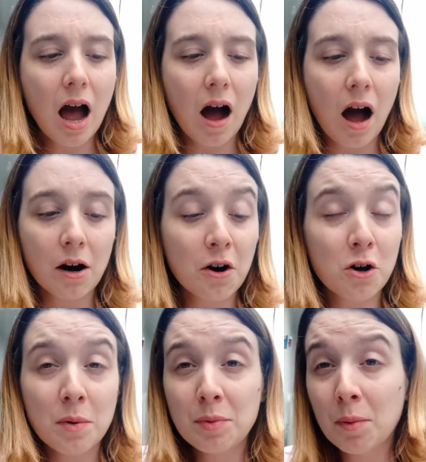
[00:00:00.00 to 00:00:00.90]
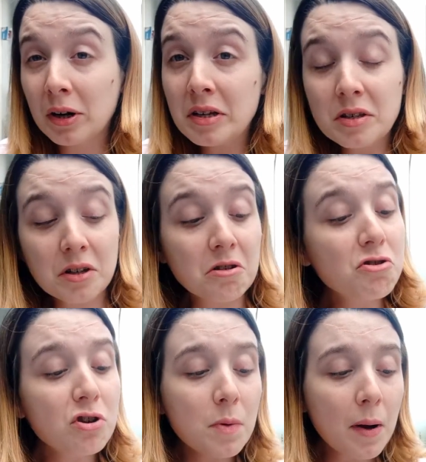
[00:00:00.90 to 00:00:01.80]
I don't know, maybe Marius is going
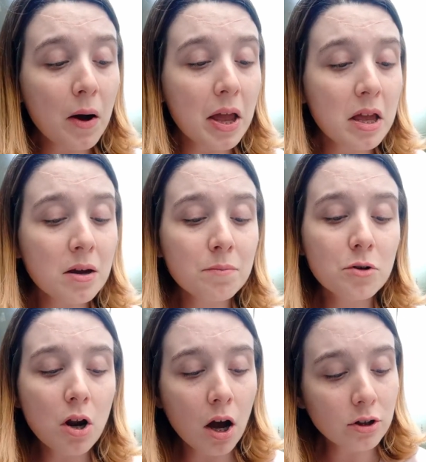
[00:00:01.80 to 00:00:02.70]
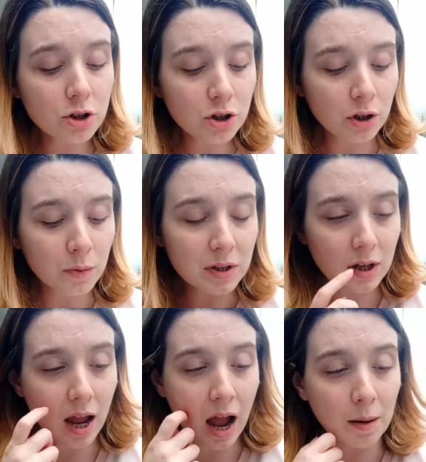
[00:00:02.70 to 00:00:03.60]
to dream about him. Not sure what's
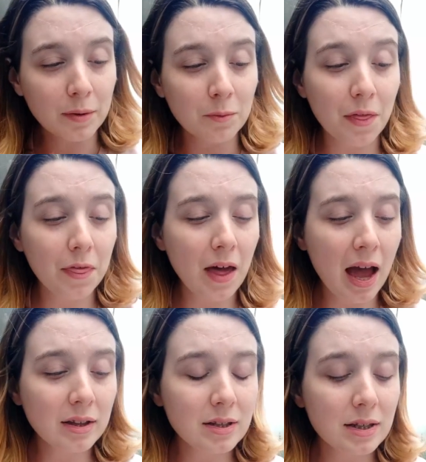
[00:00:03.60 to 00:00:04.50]
going to happen with that.